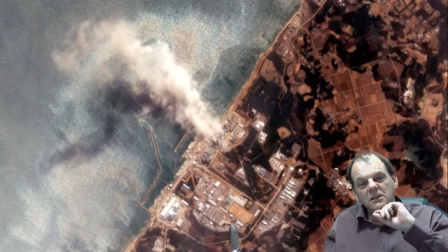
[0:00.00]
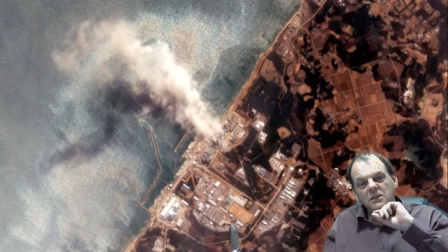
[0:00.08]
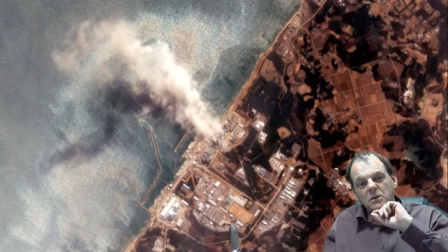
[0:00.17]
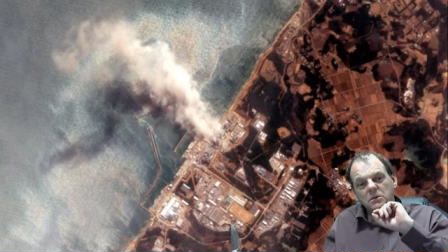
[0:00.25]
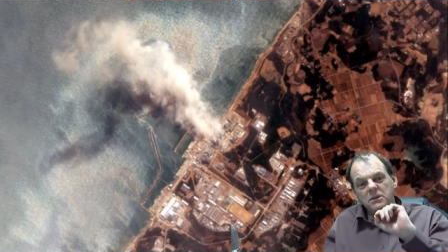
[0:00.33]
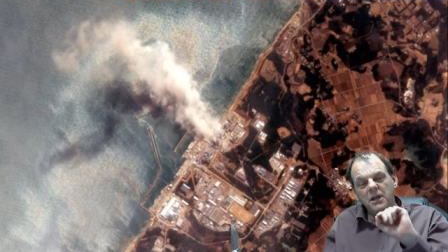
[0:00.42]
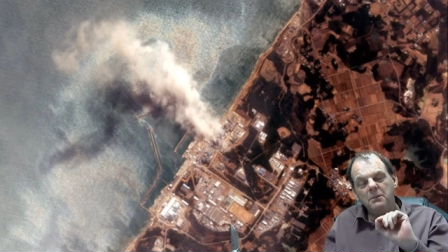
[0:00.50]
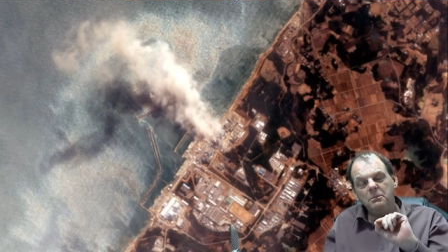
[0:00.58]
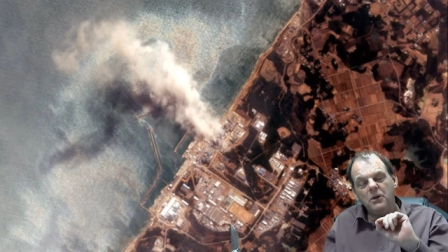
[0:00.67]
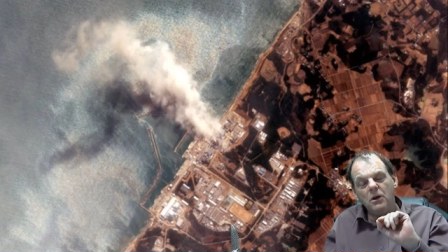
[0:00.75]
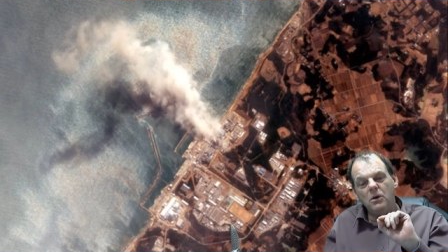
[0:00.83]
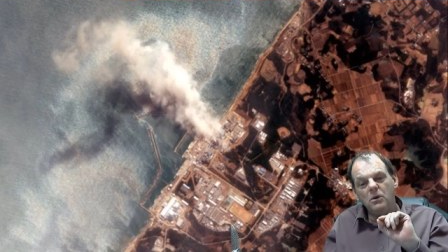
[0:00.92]
So
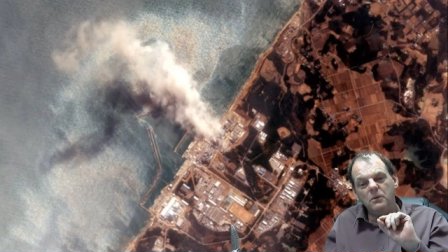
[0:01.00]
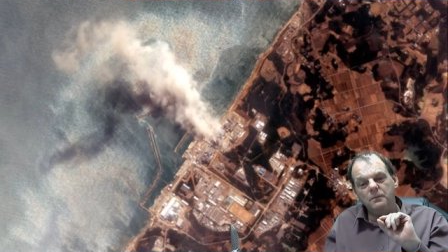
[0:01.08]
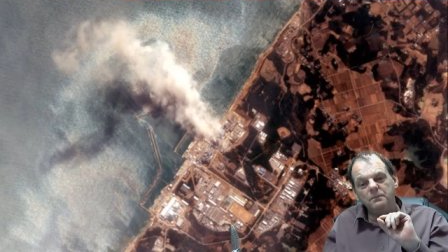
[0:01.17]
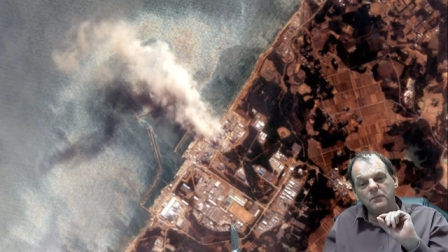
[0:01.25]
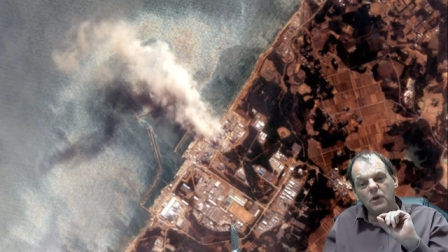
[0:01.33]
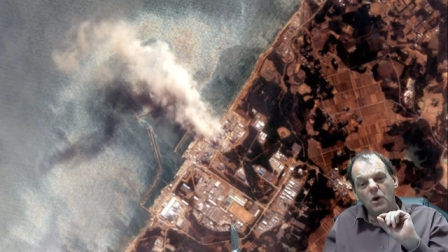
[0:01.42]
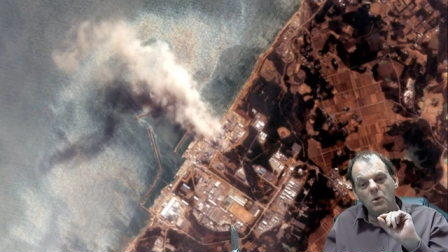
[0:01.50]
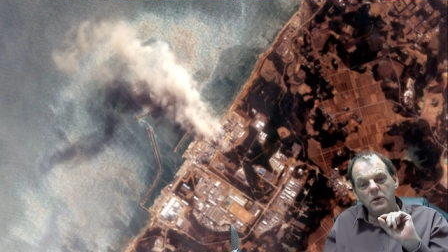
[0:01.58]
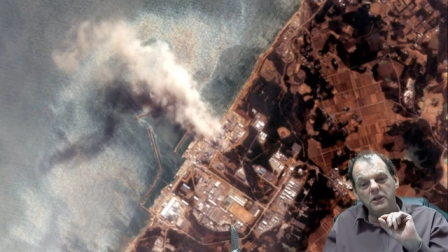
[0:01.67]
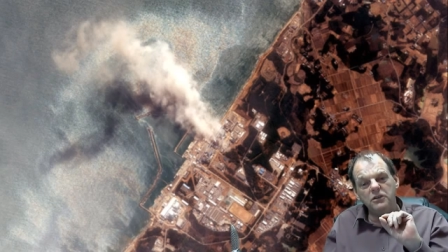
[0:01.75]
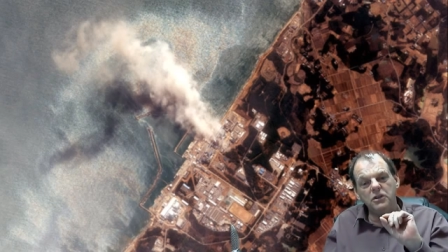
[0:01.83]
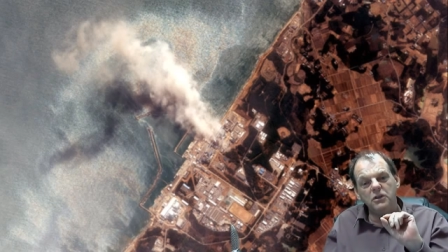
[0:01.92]
TEPCO going
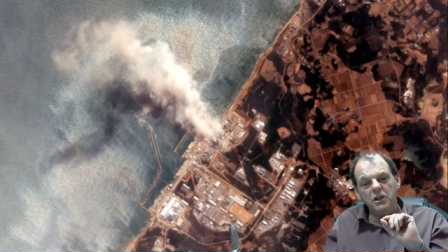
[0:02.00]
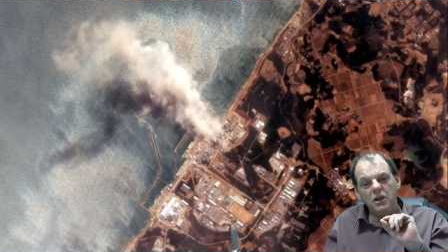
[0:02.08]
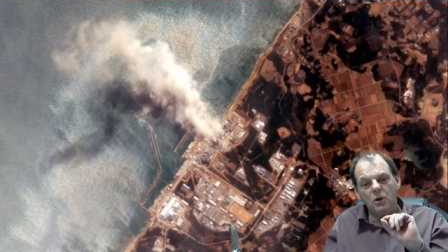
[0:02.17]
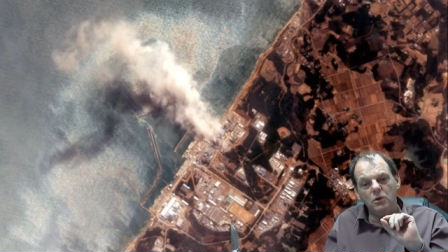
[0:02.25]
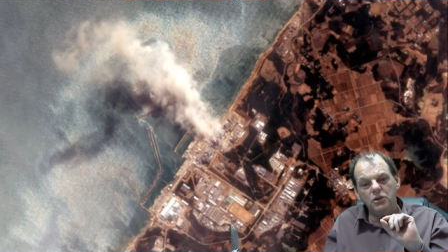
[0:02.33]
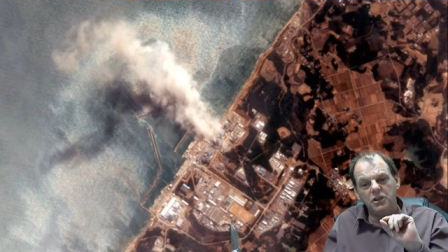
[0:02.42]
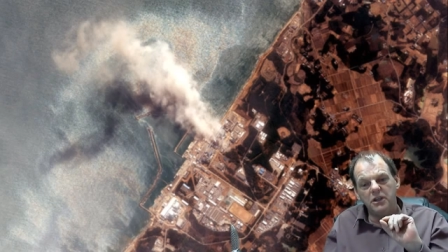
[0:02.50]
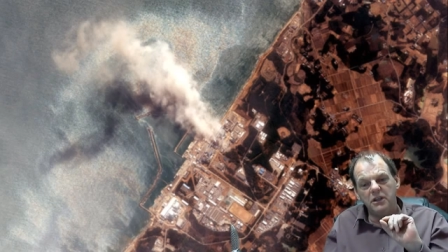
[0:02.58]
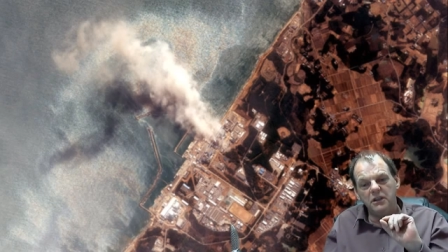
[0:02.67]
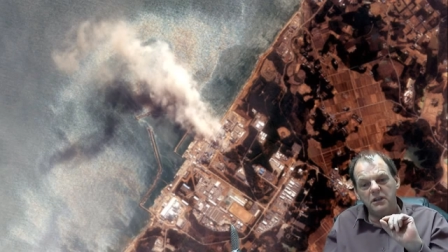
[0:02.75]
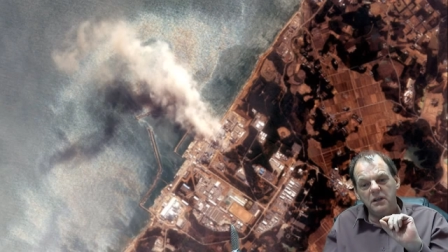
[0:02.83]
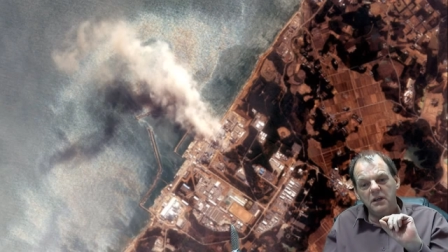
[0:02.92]
into the
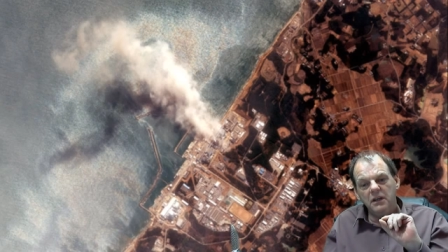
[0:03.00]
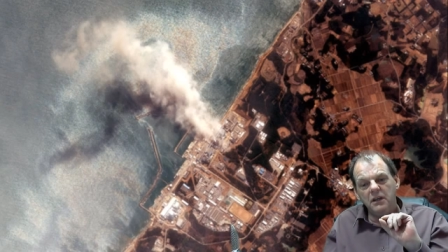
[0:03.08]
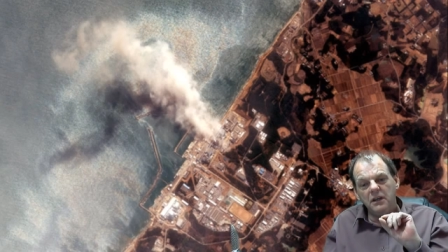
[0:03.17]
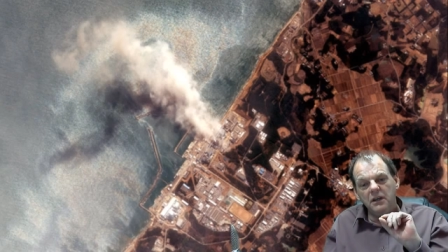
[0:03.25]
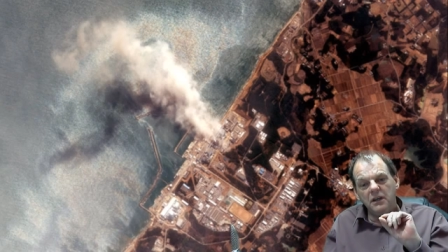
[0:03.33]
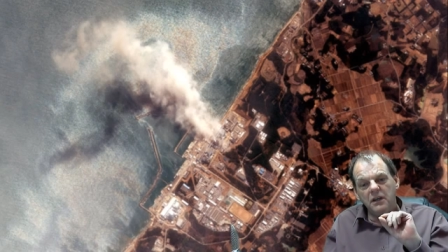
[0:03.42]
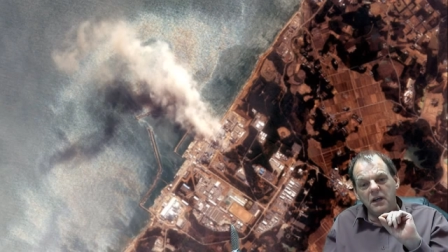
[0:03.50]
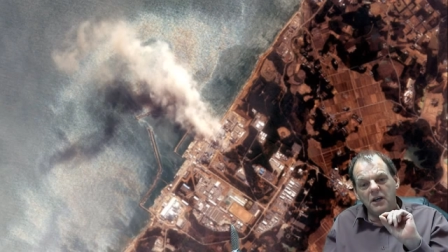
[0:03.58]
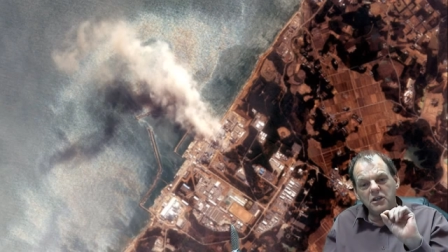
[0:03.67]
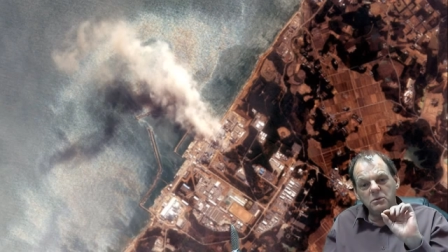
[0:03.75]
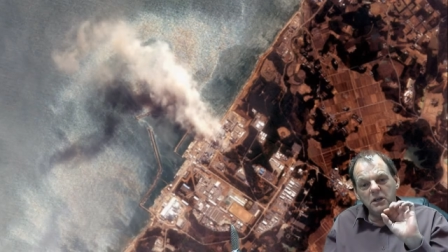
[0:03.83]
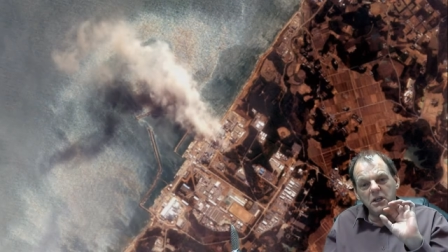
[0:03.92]
ocean. I
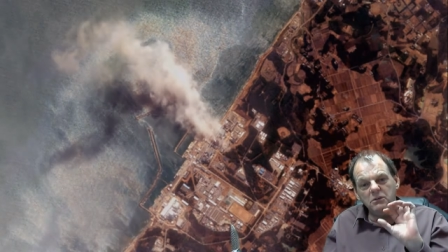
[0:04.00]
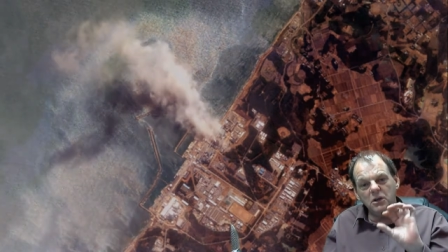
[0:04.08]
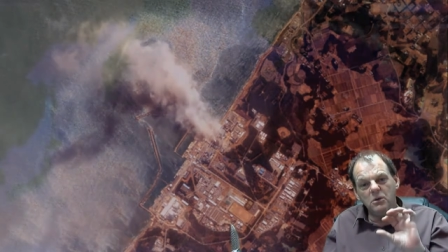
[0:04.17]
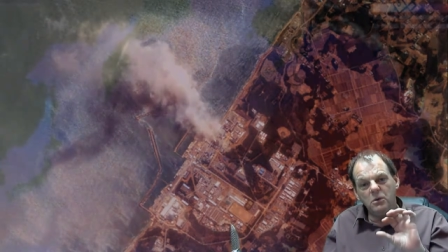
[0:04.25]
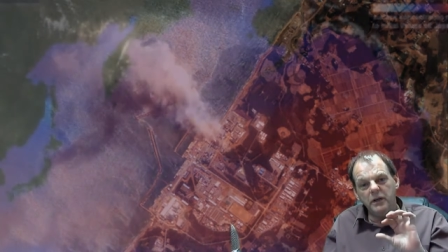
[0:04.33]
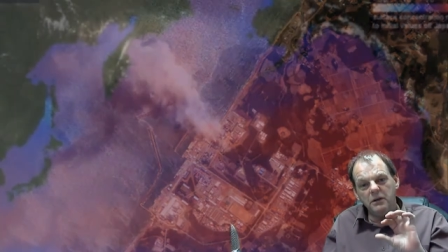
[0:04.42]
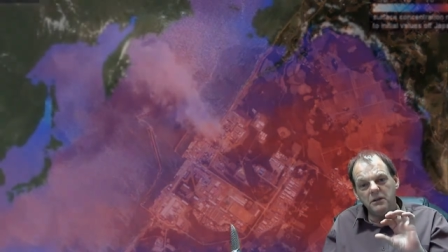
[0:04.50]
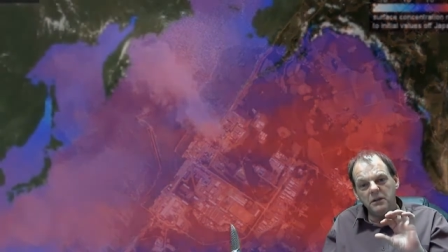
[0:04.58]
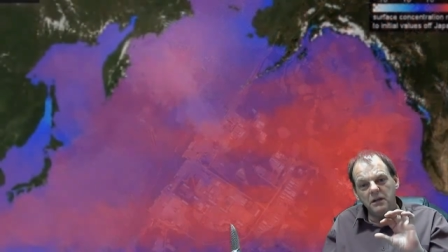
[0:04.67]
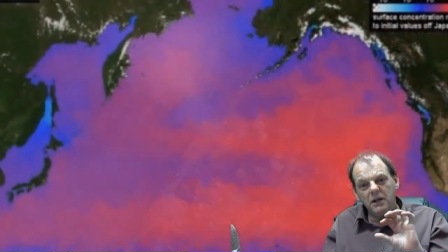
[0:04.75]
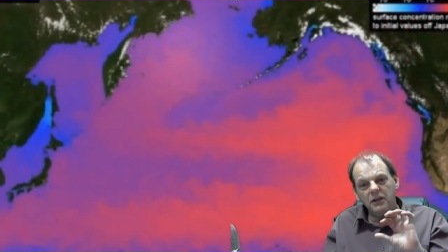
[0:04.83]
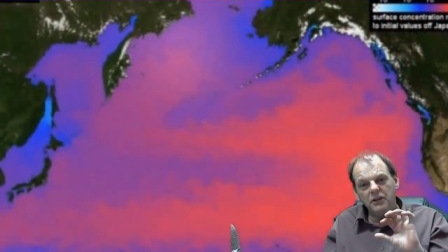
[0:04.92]
just want to give you a
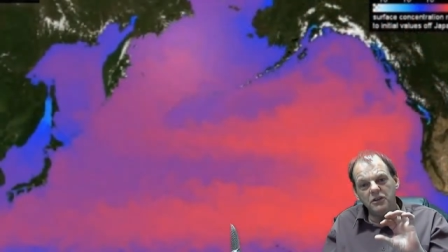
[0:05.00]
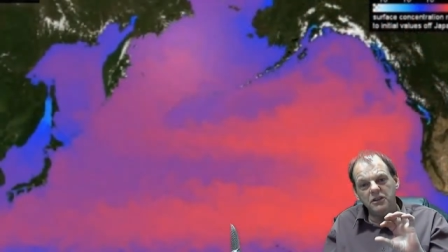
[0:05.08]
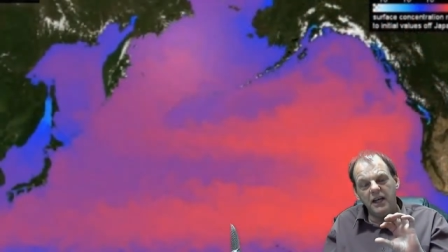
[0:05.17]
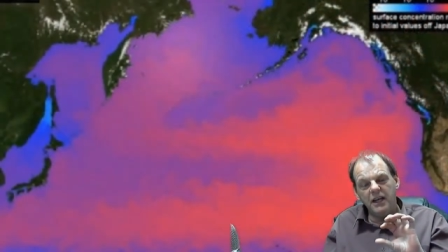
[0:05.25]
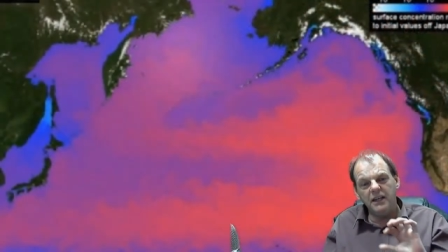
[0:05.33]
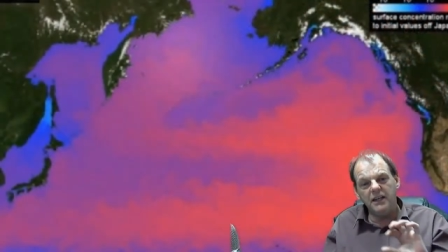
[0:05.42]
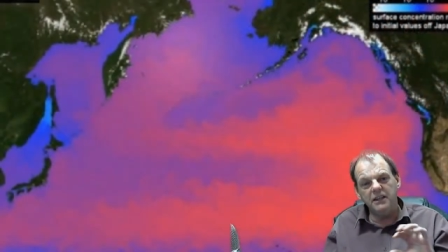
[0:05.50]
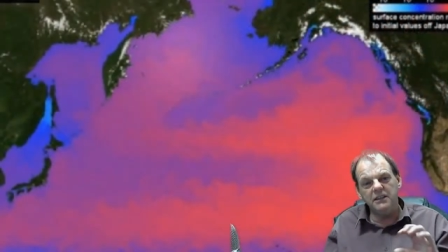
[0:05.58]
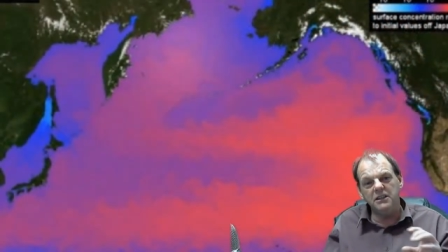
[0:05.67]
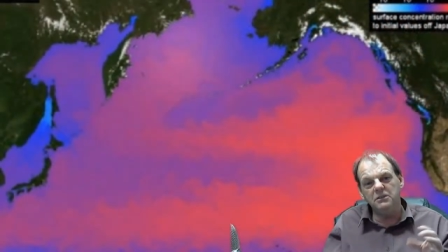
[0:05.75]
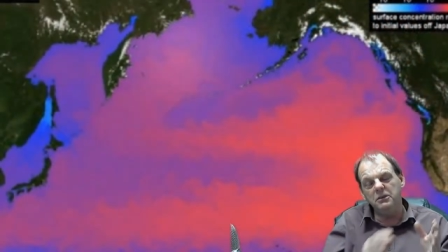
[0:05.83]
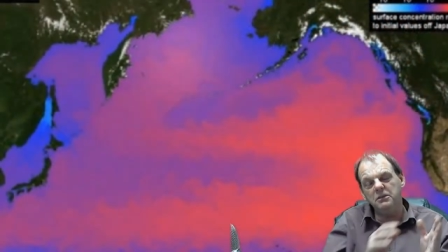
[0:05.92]
quick understanding of
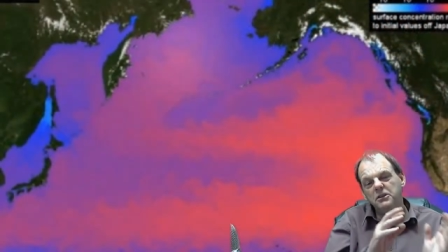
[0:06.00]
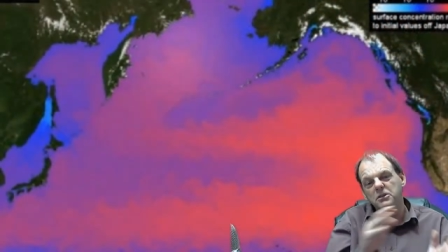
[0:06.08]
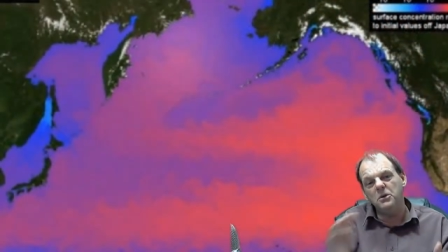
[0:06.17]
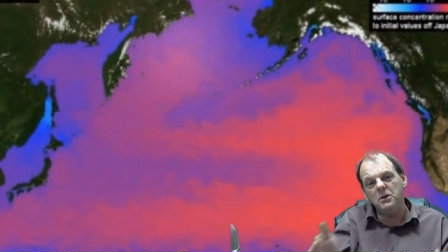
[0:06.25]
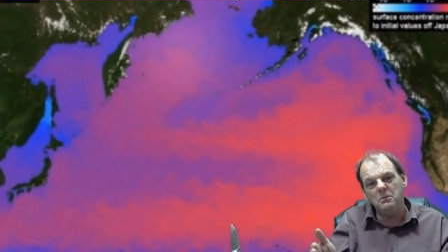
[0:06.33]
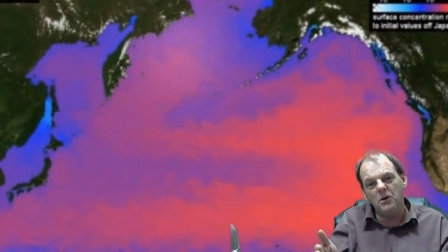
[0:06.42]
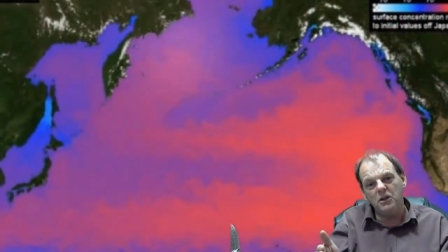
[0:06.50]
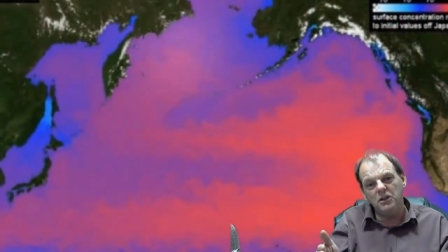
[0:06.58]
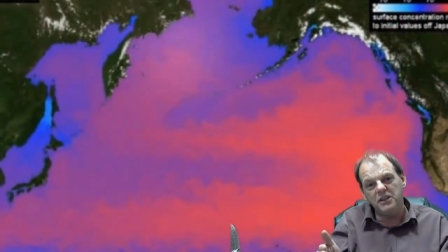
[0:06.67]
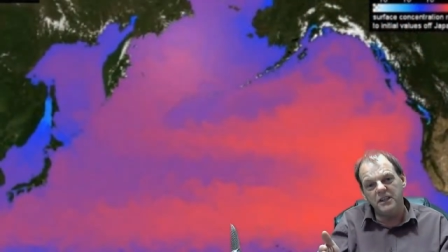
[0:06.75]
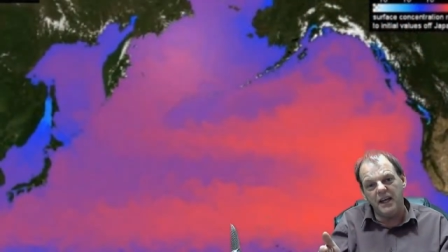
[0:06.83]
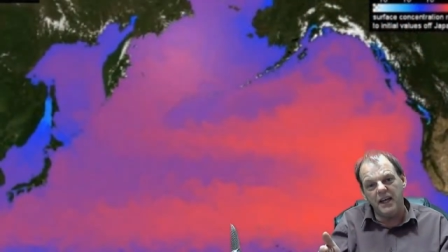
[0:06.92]
this. It's 50 square
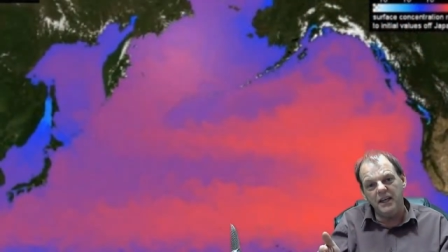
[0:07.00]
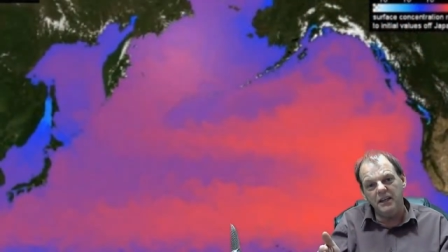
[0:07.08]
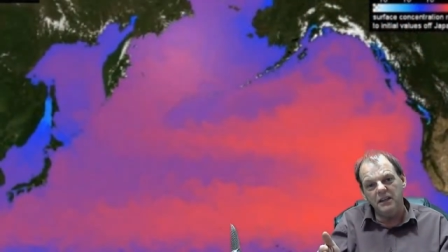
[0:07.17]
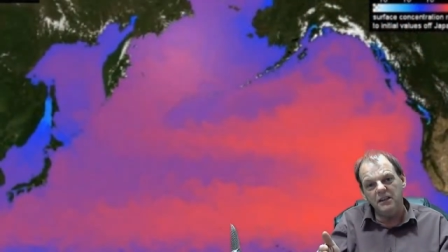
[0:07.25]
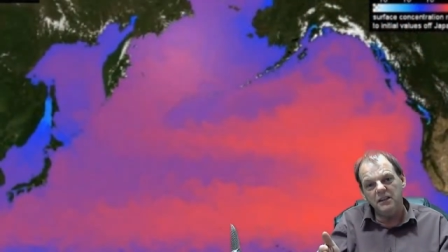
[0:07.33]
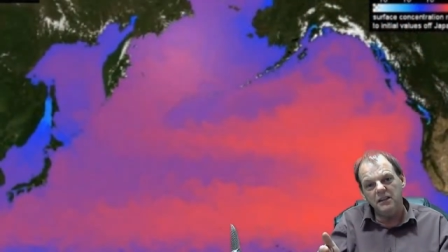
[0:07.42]
miles a day,